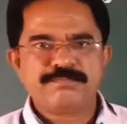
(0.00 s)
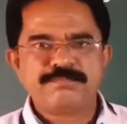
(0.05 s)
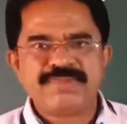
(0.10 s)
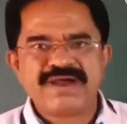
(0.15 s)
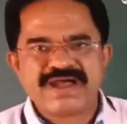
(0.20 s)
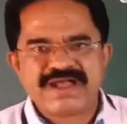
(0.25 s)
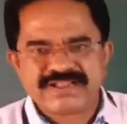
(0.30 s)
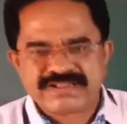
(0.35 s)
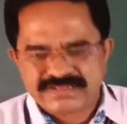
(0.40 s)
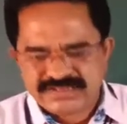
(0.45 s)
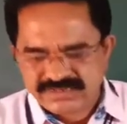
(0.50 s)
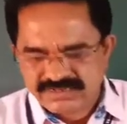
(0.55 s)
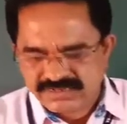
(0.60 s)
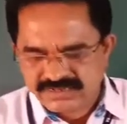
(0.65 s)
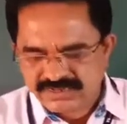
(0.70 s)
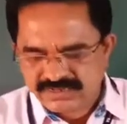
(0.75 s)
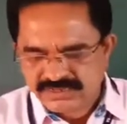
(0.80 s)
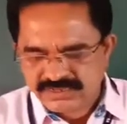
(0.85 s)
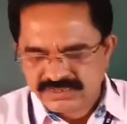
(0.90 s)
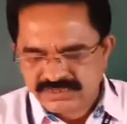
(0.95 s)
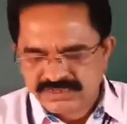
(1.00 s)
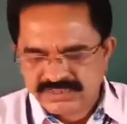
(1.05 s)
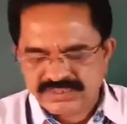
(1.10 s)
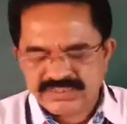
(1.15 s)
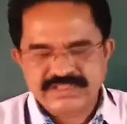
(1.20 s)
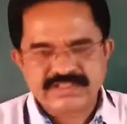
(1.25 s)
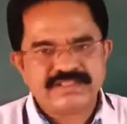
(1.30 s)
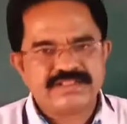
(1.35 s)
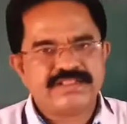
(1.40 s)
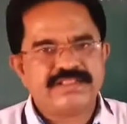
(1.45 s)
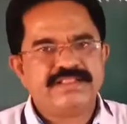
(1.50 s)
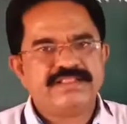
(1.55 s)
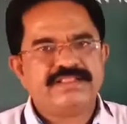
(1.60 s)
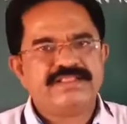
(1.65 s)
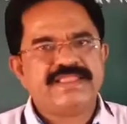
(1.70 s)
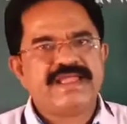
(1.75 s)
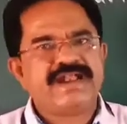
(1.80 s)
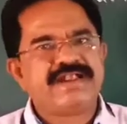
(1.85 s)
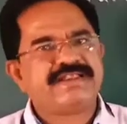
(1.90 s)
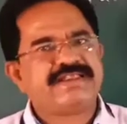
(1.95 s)
But
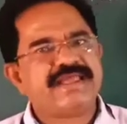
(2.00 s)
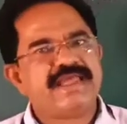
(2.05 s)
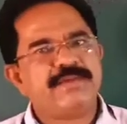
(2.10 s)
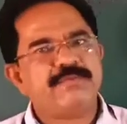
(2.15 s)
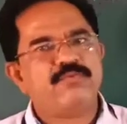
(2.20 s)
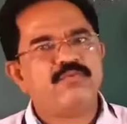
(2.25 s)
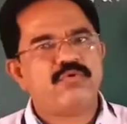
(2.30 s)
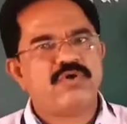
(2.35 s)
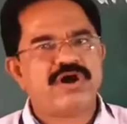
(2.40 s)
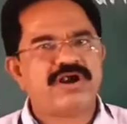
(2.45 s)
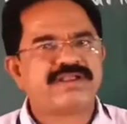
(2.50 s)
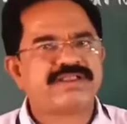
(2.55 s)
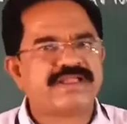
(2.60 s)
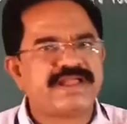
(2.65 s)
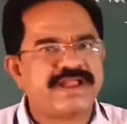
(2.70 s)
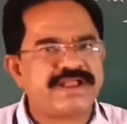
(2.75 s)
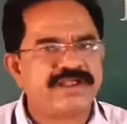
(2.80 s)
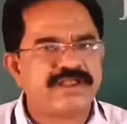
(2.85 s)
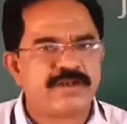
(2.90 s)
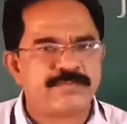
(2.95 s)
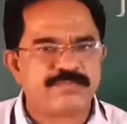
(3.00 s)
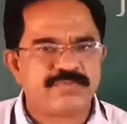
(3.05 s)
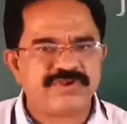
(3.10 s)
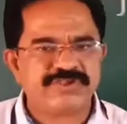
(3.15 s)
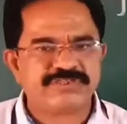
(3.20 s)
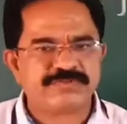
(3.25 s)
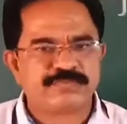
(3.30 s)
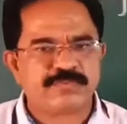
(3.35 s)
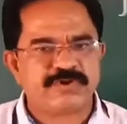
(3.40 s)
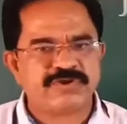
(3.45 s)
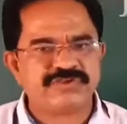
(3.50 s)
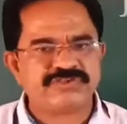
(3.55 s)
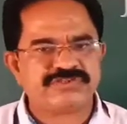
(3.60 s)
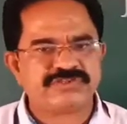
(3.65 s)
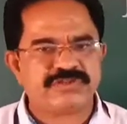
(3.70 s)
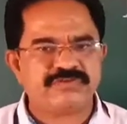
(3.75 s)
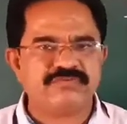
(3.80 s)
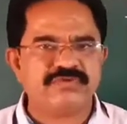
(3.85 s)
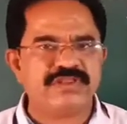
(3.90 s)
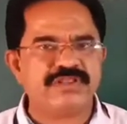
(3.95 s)
that time what kind of response
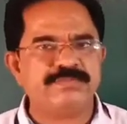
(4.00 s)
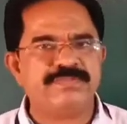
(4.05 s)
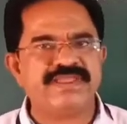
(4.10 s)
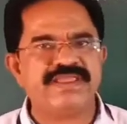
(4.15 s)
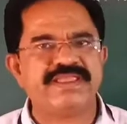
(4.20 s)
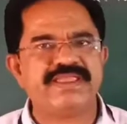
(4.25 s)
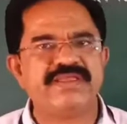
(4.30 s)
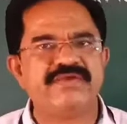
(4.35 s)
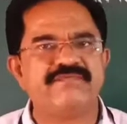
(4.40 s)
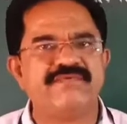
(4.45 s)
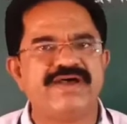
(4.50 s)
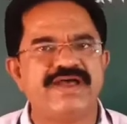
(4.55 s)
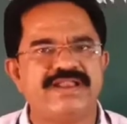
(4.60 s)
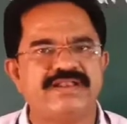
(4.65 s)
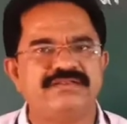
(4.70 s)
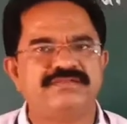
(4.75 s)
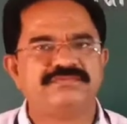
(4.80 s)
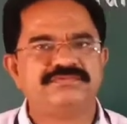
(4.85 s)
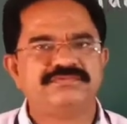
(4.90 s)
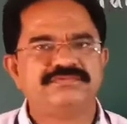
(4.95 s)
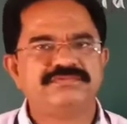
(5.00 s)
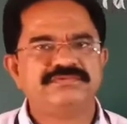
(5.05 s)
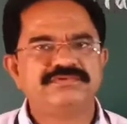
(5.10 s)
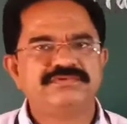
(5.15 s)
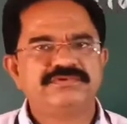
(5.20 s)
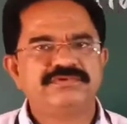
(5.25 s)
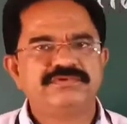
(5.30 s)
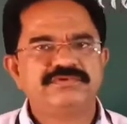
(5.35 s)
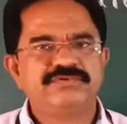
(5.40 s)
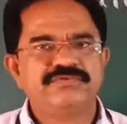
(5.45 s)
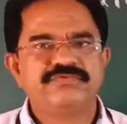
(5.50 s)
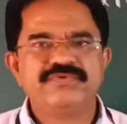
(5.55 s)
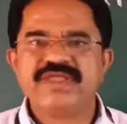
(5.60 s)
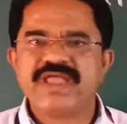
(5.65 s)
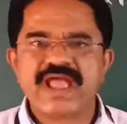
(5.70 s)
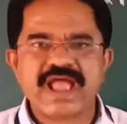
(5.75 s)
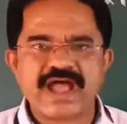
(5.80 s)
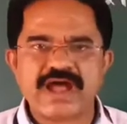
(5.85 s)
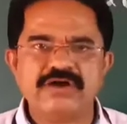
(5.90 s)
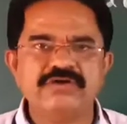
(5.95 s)
will be given? We
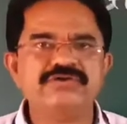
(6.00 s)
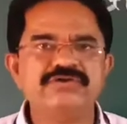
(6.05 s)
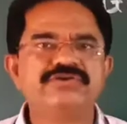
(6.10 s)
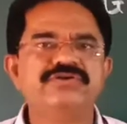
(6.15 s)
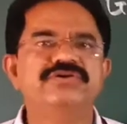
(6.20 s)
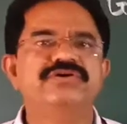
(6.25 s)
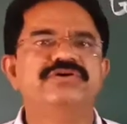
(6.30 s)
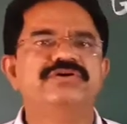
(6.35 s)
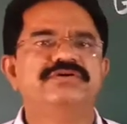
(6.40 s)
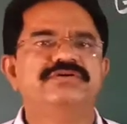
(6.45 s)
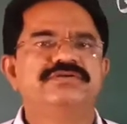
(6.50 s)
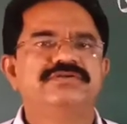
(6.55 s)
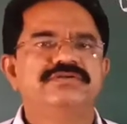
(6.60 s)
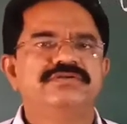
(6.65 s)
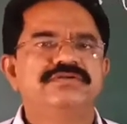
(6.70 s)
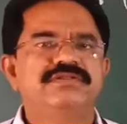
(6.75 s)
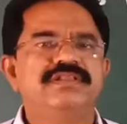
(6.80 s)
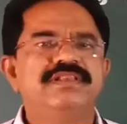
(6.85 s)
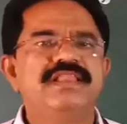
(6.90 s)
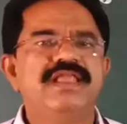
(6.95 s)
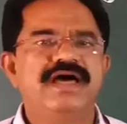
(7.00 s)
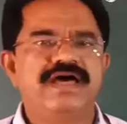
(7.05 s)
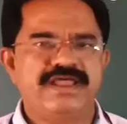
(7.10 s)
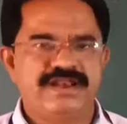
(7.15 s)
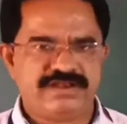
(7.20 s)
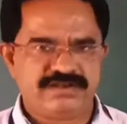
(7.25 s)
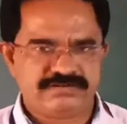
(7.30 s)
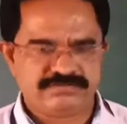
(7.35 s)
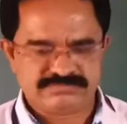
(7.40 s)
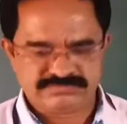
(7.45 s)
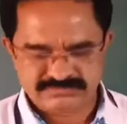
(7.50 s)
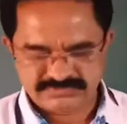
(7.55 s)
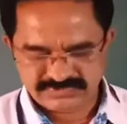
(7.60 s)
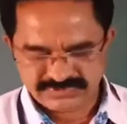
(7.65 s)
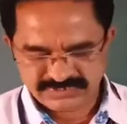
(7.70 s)
have to learn.